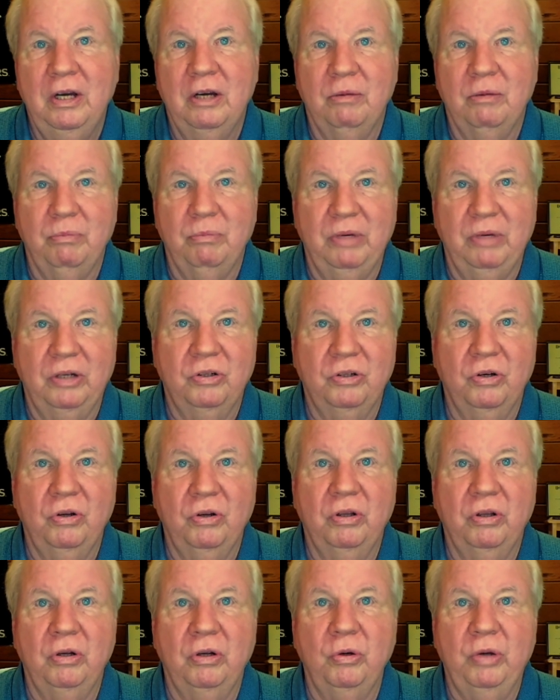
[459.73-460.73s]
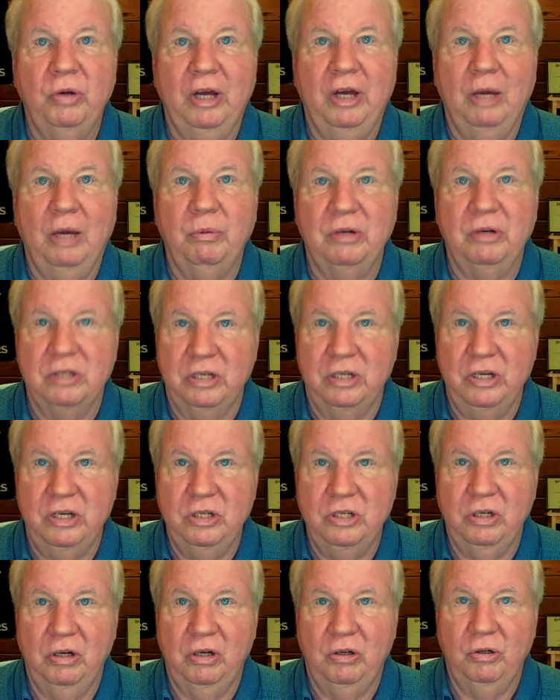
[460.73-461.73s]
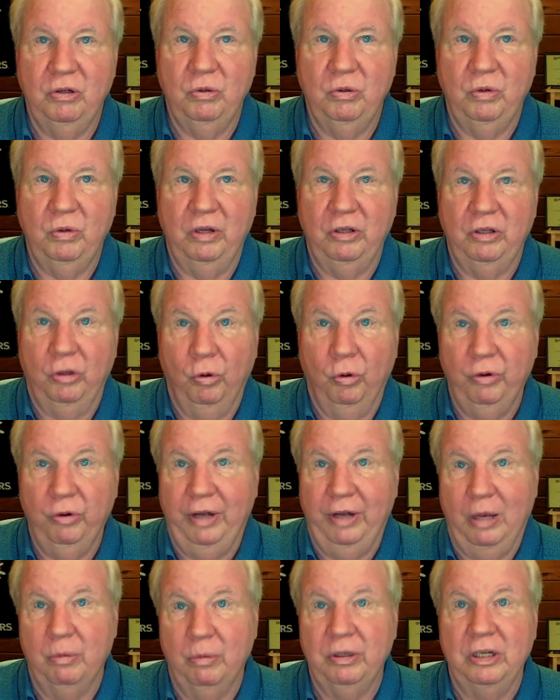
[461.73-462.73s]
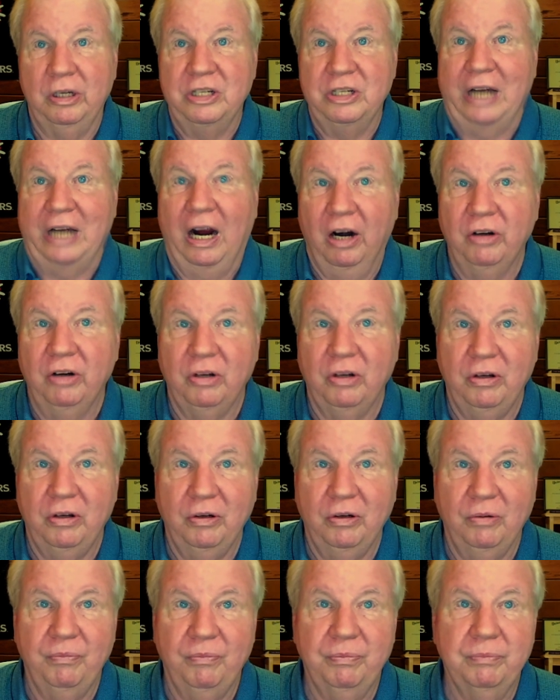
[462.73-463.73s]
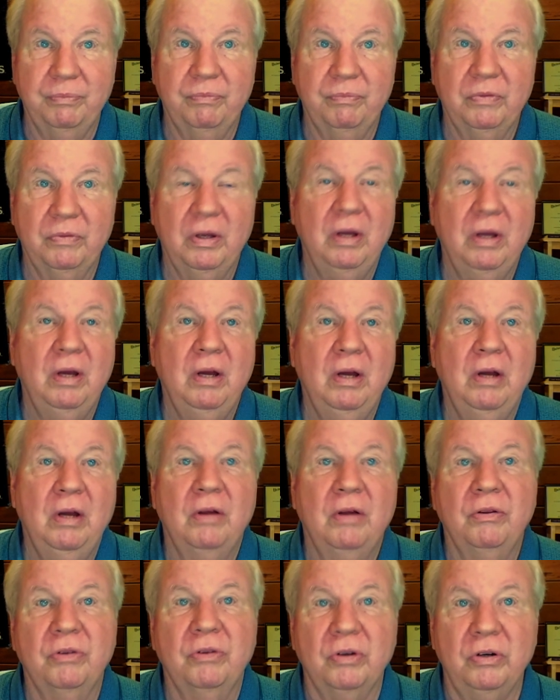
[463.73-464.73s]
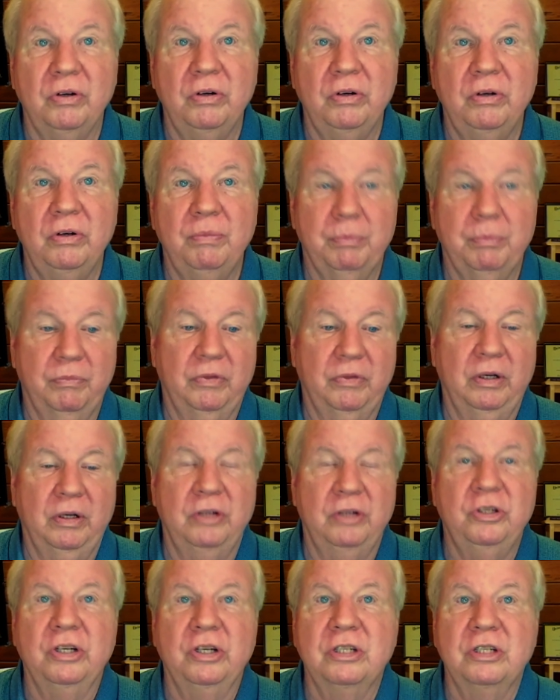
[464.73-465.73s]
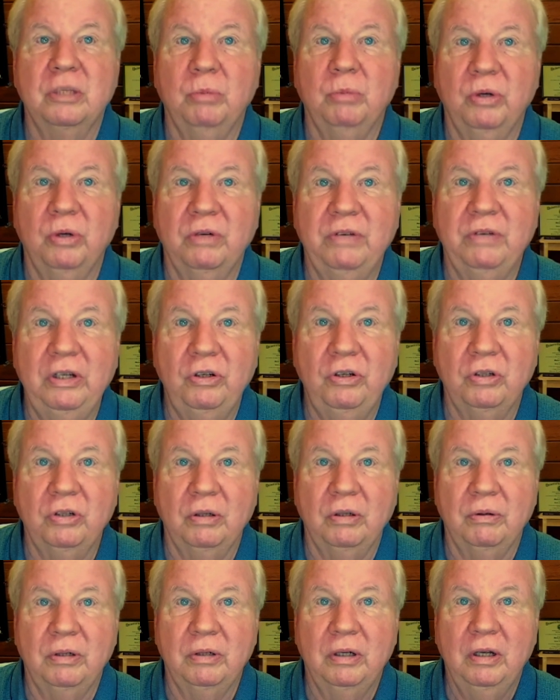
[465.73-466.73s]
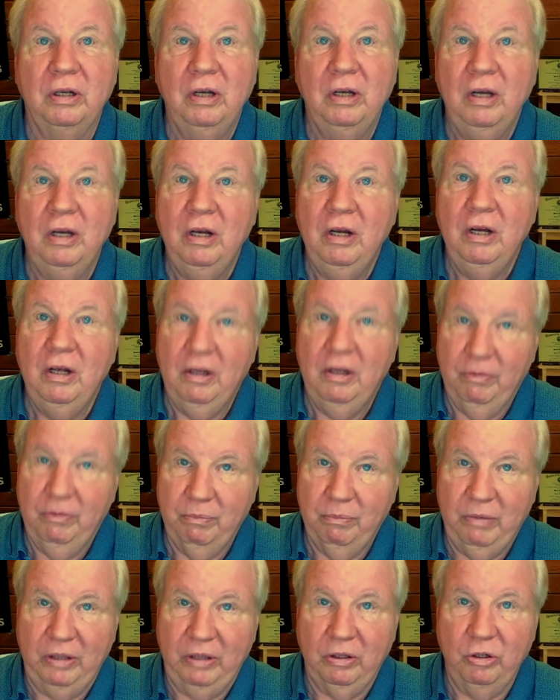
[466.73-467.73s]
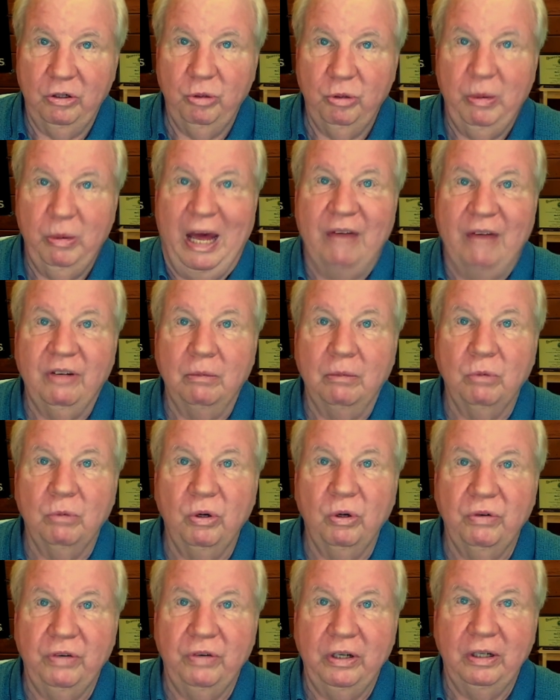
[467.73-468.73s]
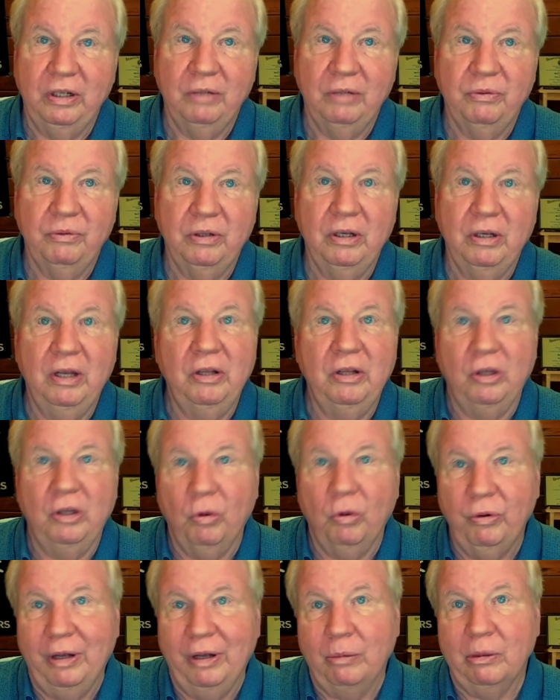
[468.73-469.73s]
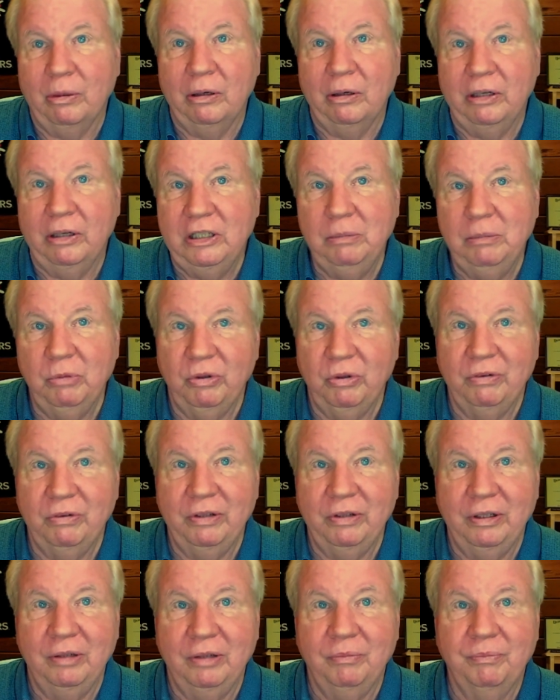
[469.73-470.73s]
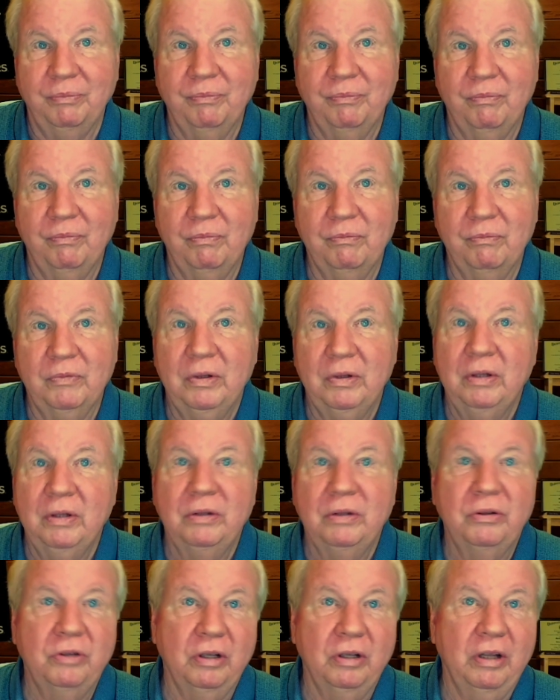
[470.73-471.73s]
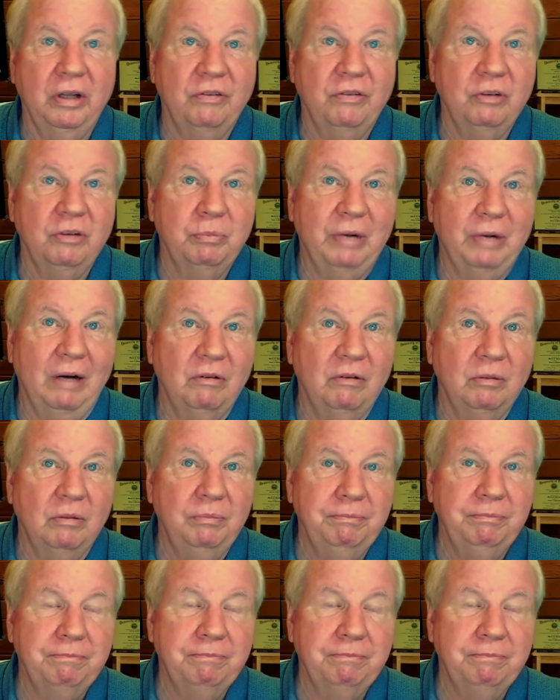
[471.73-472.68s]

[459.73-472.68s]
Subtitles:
Make sure the new habit is easy to do and the old habit is hard to do. Third, adjust the motivation. Make the new habit motivating and the old habit less motivating. Still having a problem?